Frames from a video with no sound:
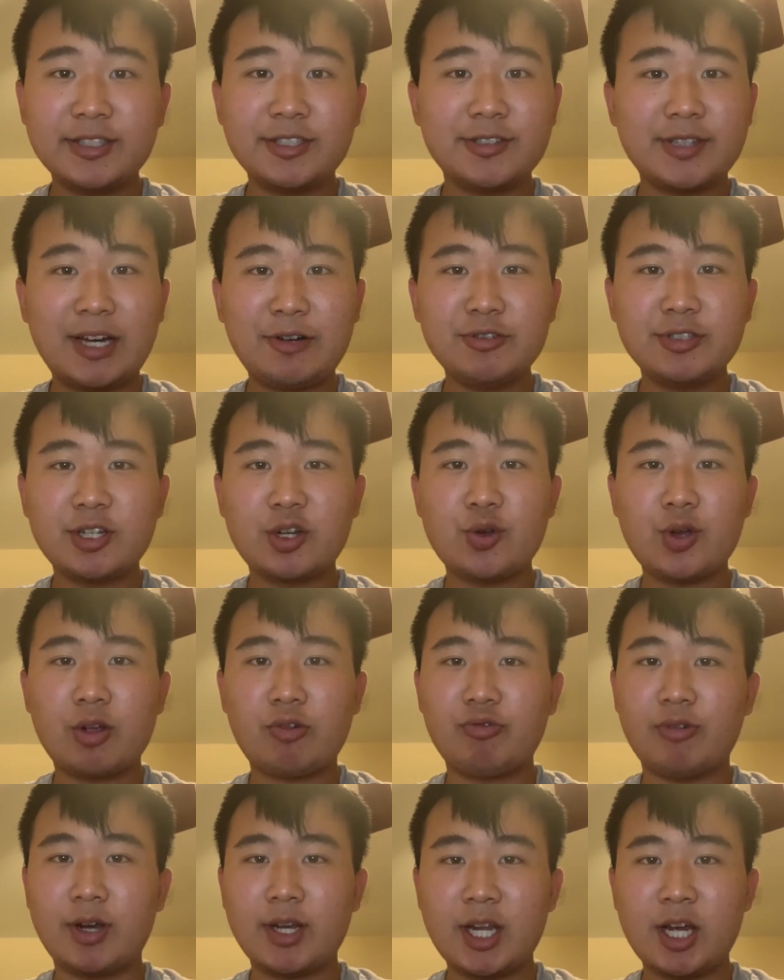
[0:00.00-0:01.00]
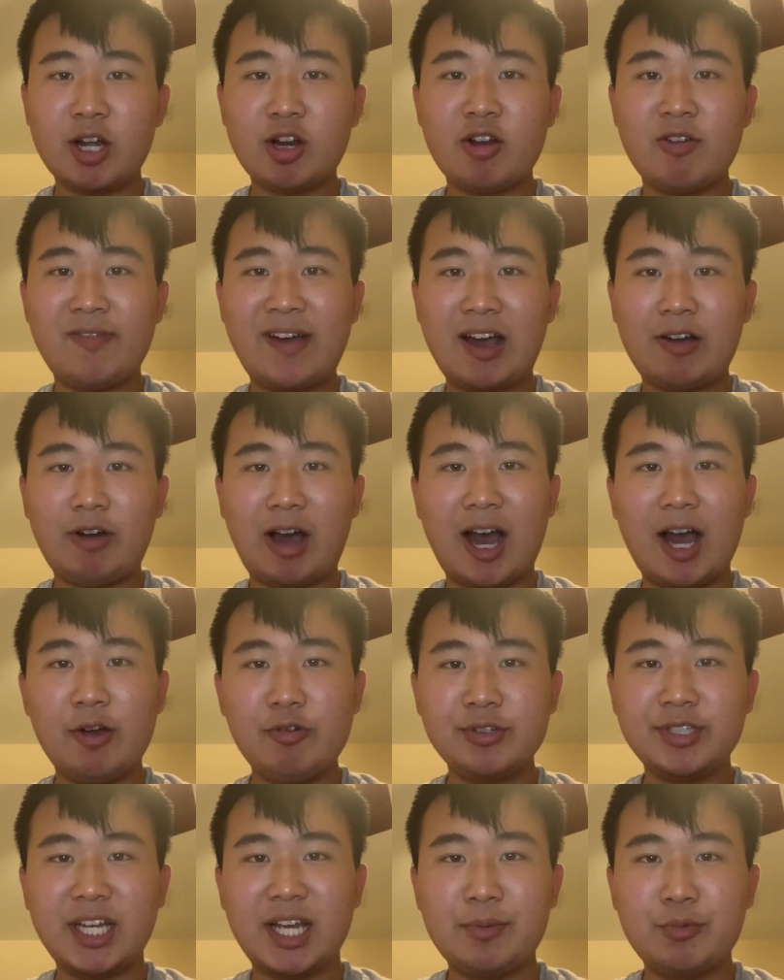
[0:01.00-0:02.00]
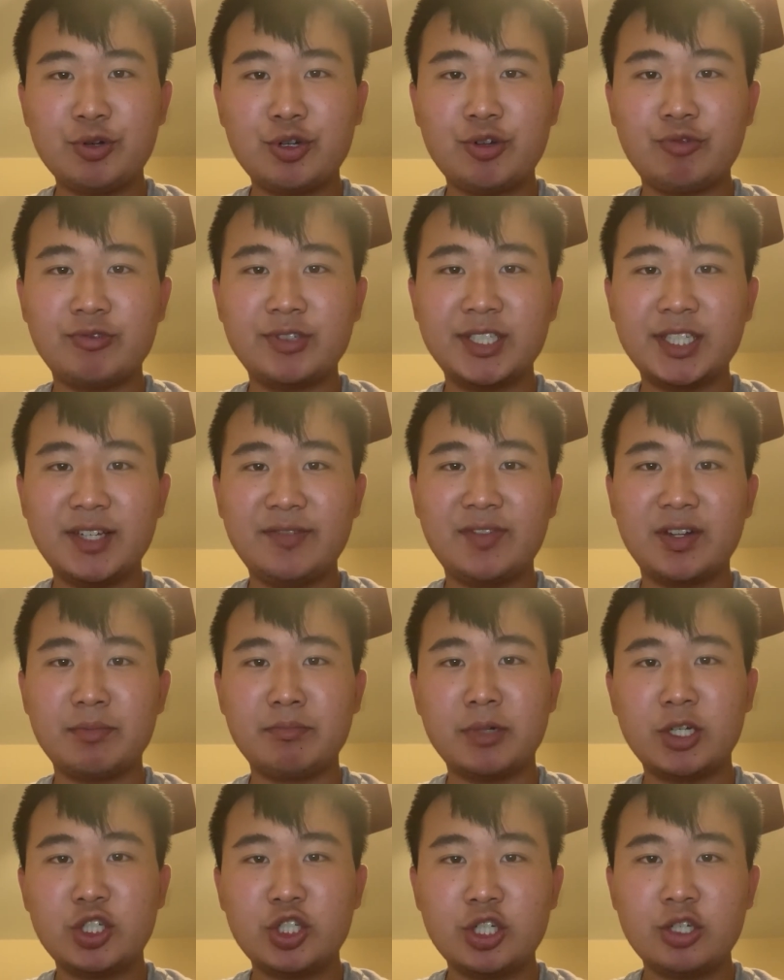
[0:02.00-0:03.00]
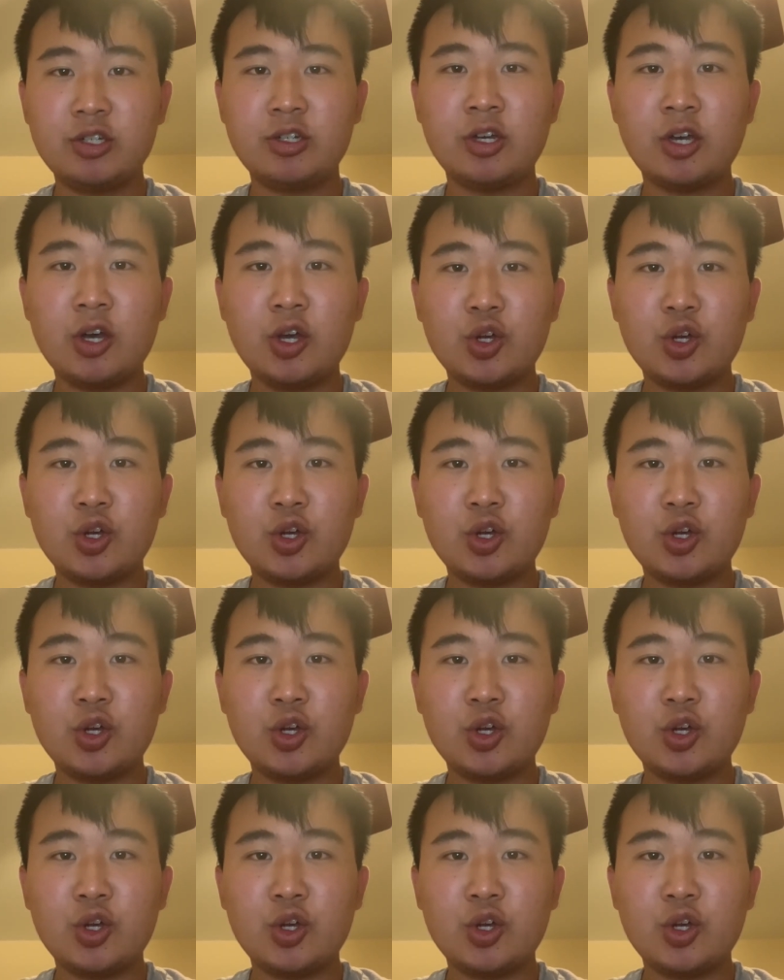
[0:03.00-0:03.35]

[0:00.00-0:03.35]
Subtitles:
so that was a quick rundown of how I was able to receive admission